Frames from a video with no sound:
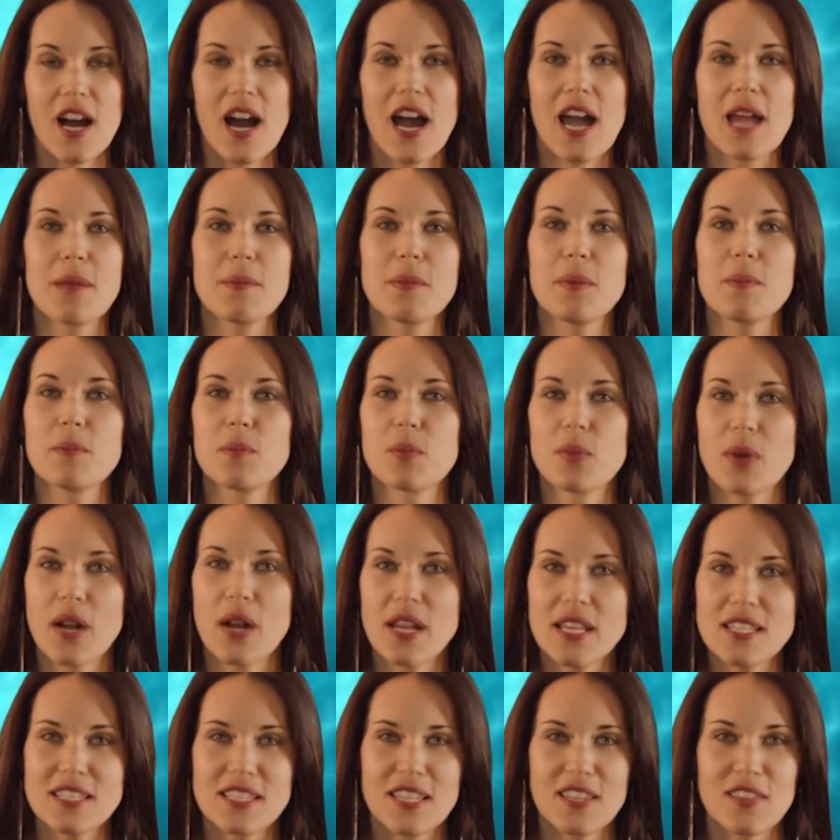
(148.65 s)
I am
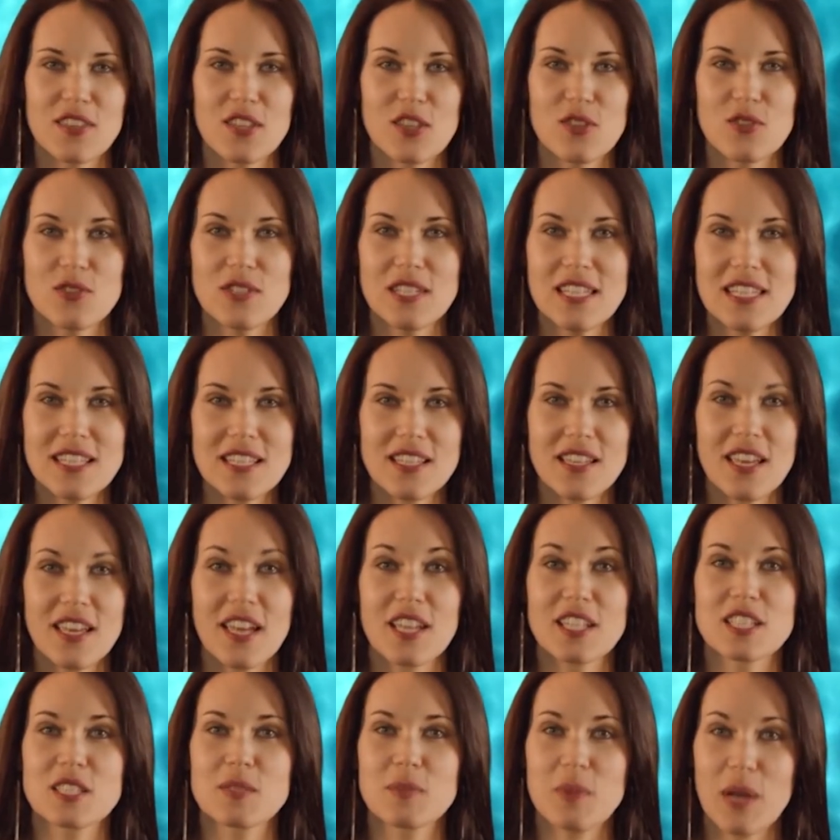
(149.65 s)
embracing the unique
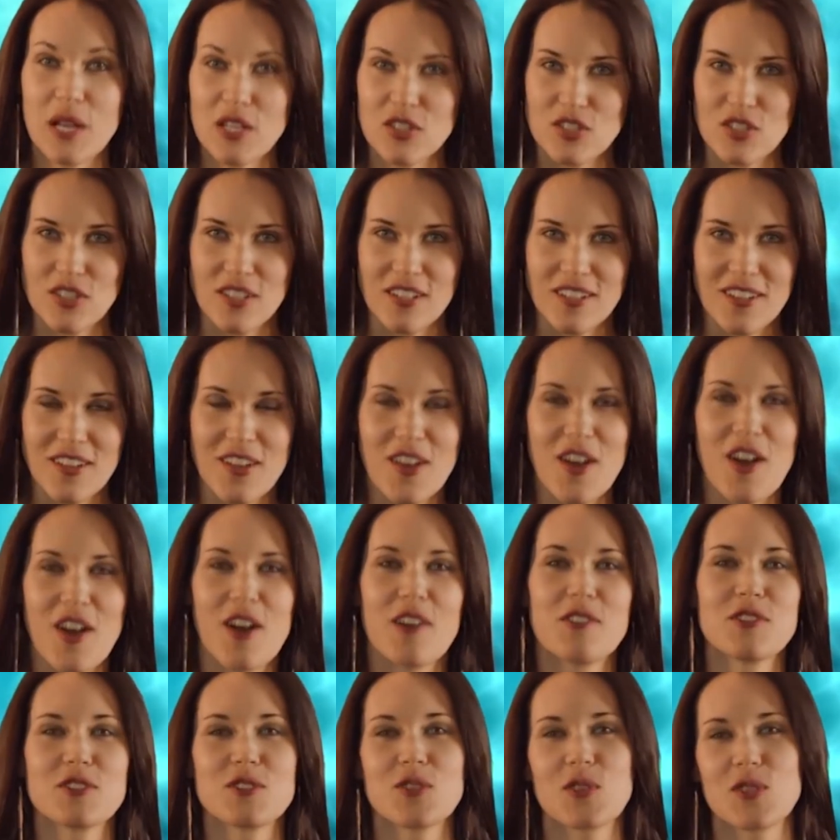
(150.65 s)
expression
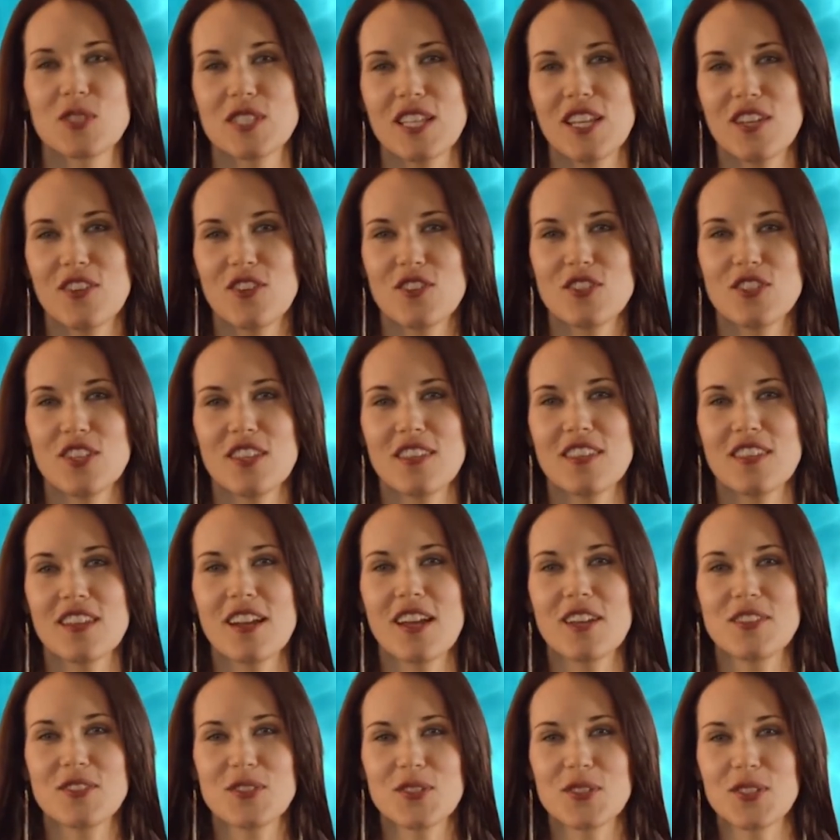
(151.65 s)
of source energy that
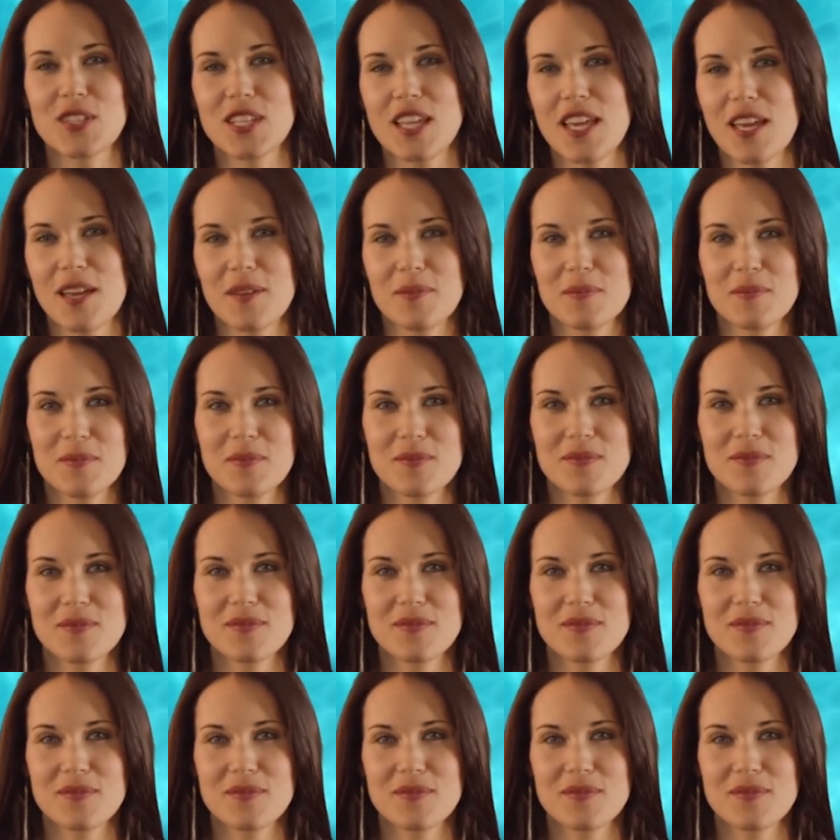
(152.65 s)
I truly am.